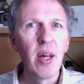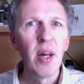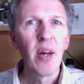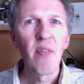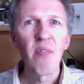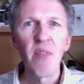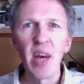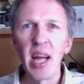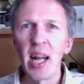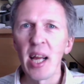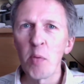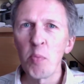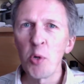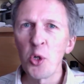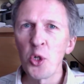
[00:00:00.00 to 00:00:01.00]
Failing a
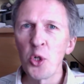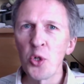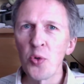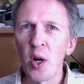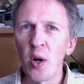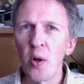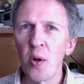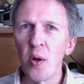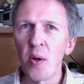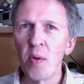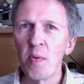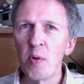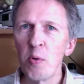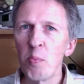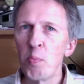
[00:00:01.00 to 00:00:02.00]
pushed roll
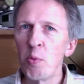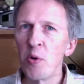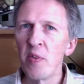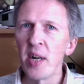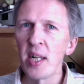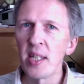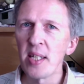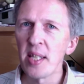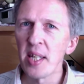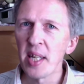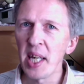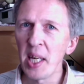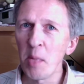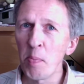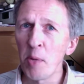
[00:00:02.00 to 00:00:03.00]
provides the
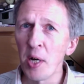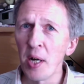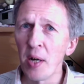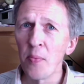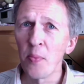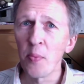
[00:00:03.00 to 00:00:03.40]
keeper